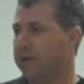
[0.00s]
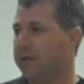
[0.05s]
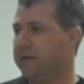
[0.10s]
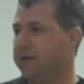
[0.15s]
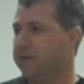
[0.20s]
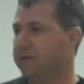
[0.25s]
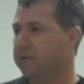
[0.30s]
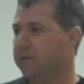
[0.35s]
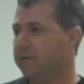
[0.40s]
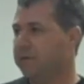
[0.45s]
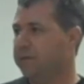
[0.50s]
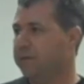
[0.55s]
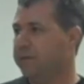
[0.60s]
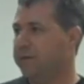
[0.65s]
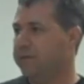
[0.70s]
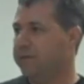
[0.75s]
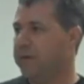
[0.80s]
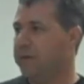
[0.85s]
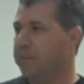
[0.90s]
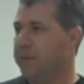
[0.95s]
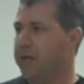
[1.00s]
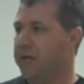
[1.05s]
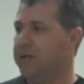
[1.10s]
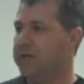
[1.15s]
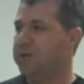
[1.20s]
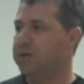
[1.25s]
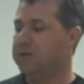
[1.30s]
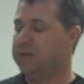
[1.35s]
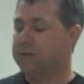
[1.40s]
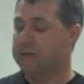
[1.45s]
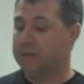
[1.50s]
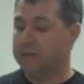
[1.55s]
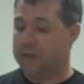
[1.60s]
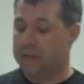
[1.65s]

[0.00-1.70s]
to 50 pages,